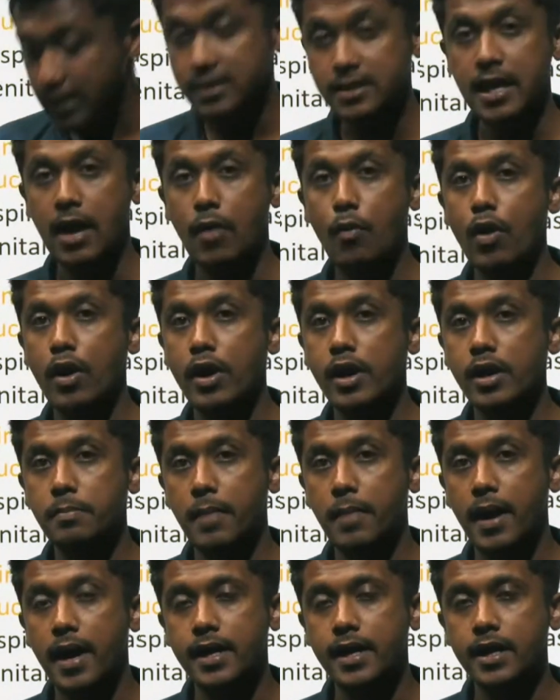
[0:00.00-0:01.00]
covered
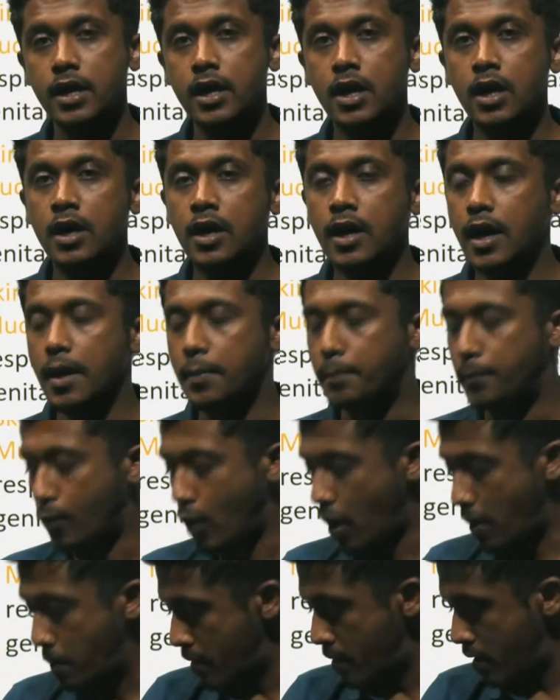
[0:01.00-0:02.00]
by a
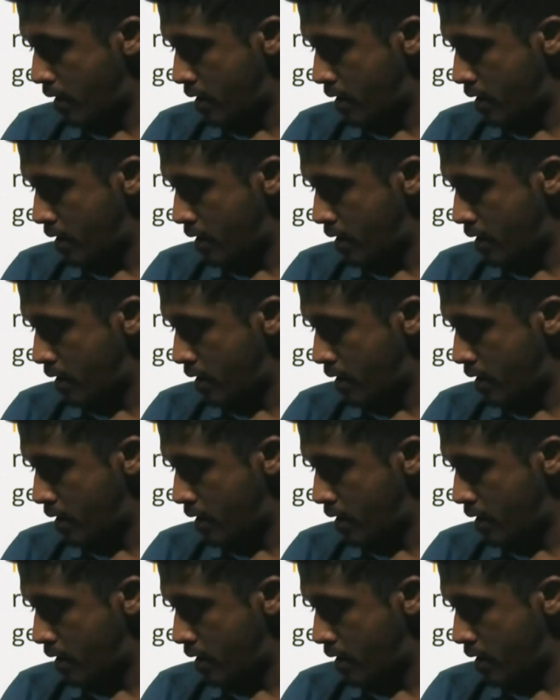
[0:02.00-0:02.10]
proper